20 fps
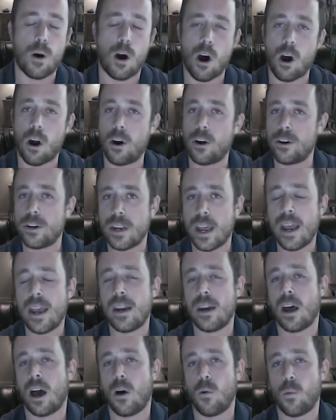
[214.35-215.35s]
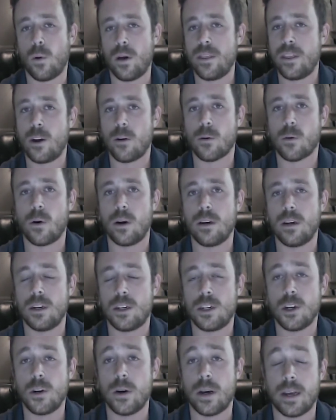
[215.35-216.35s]
hard date on when they were going to
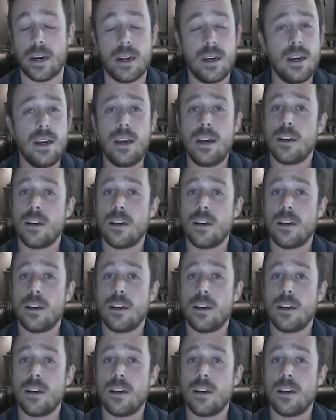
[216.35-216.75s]
do it.